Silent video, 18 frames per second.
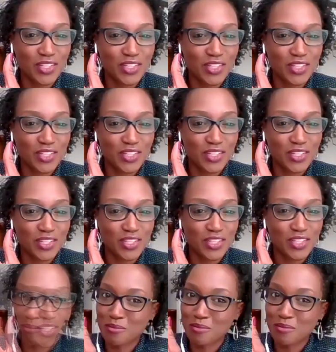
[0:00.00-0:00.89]
Right. And
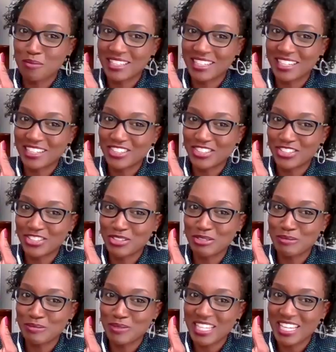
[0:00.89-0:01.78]
God be like, you got off
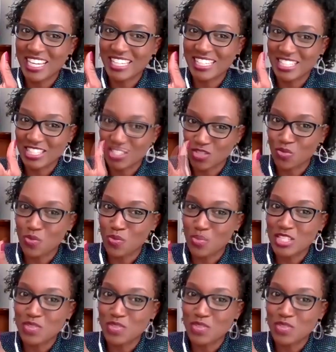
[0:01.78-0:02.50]
track a little bit there.